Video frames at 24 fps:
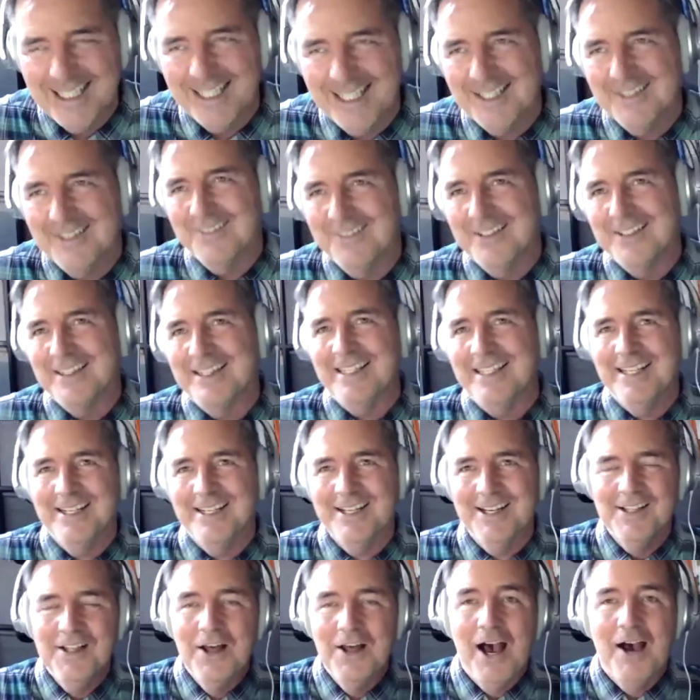with
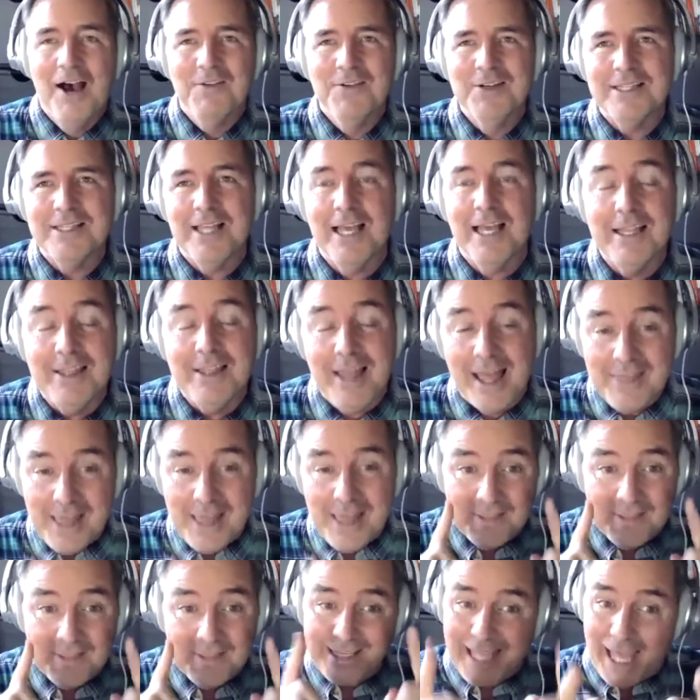and the
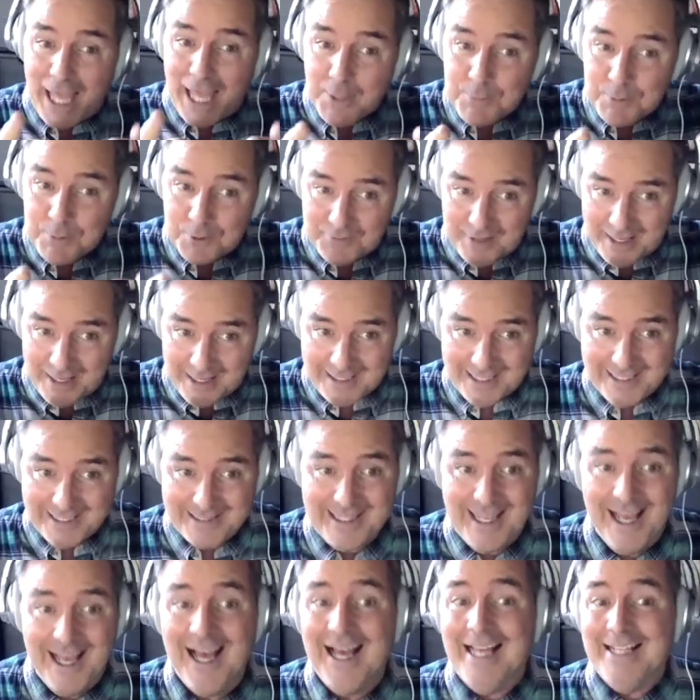camper van at
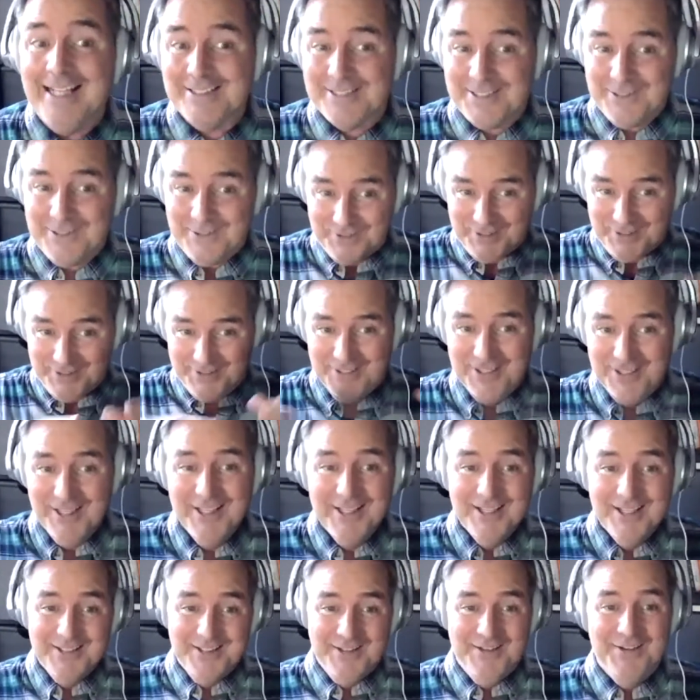that. So
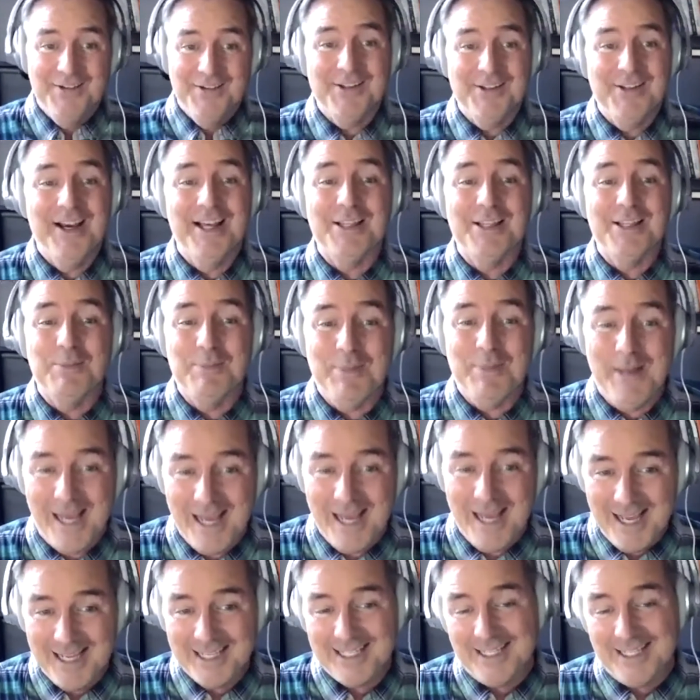you had the
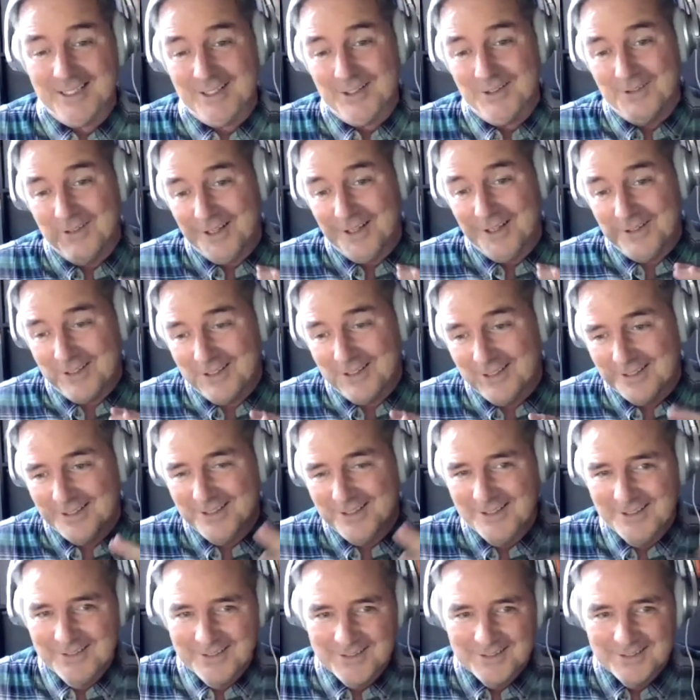back, and you had
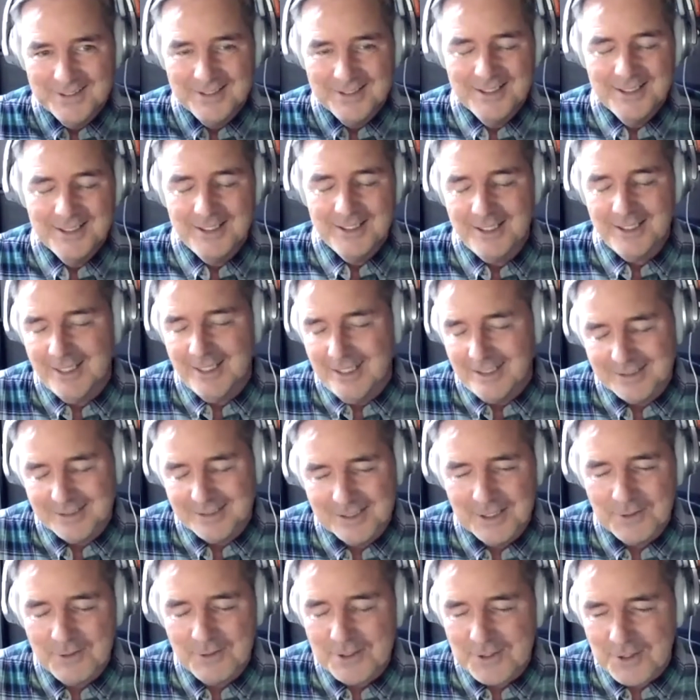it
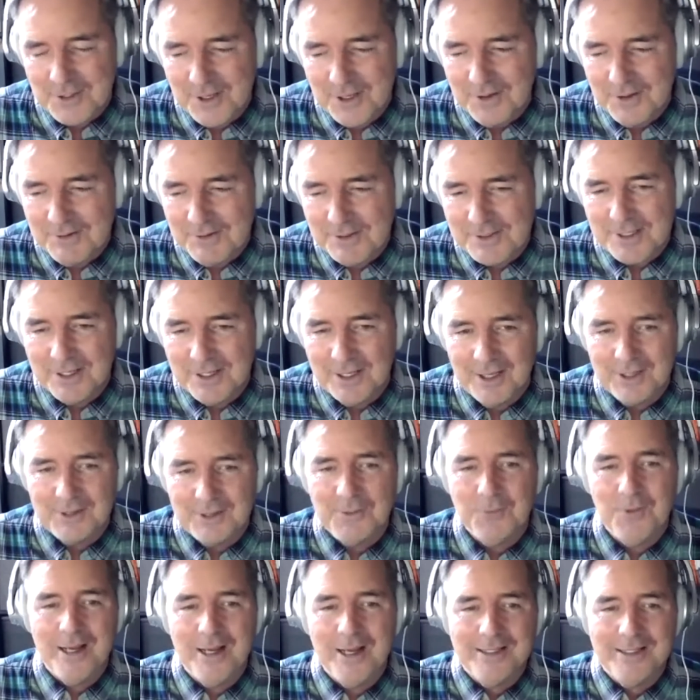was
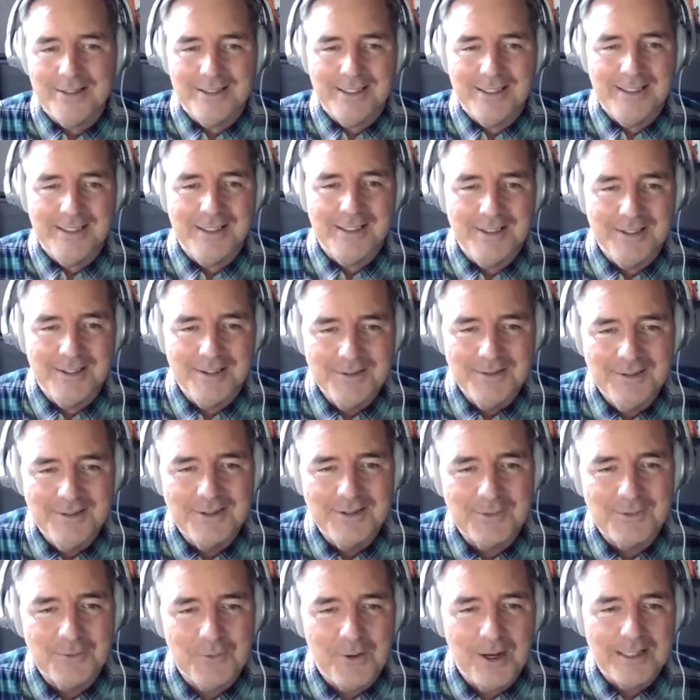quite the
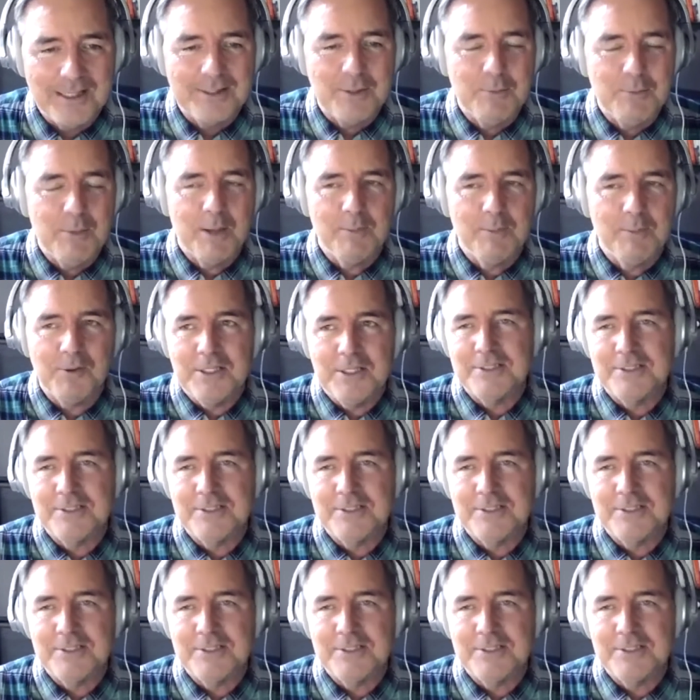memories.